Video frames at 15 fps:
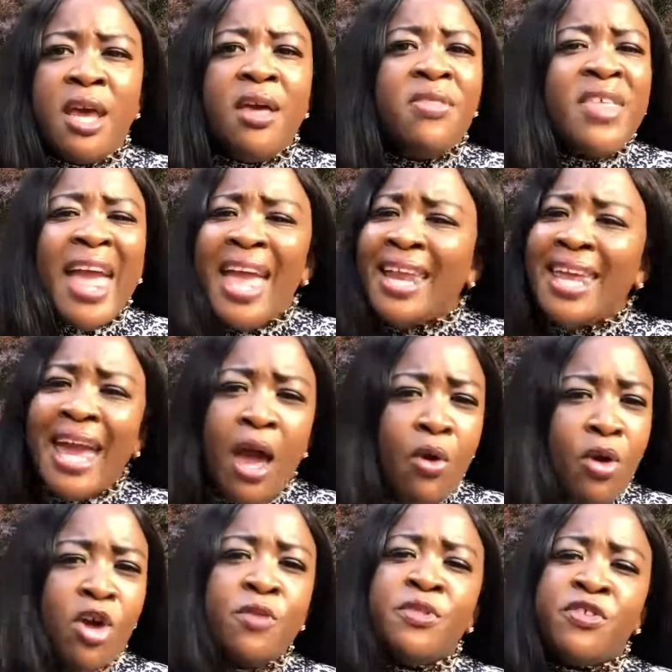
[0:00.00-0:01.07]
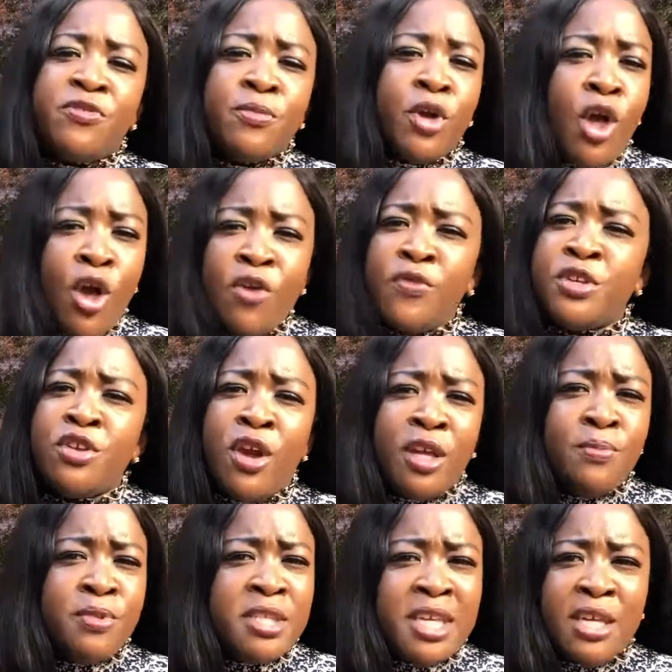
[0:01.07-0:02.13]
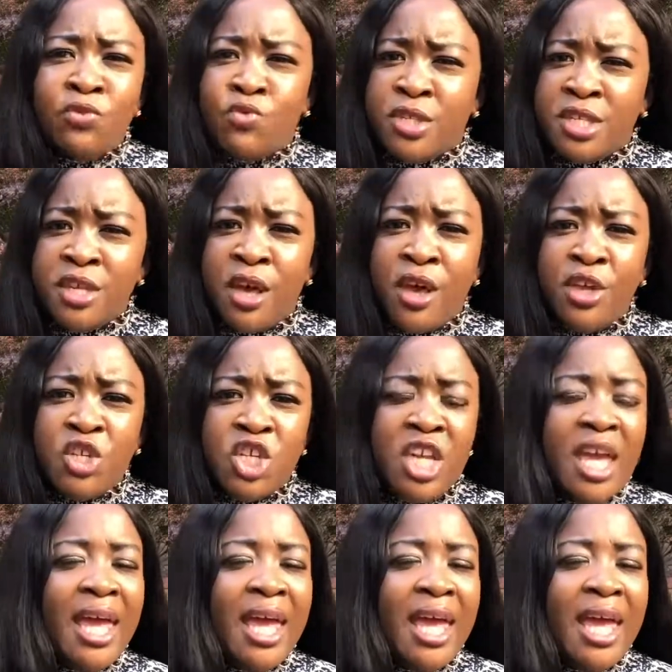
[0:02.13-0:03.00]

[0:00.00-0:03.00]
that any outcomes from COVID-19 research,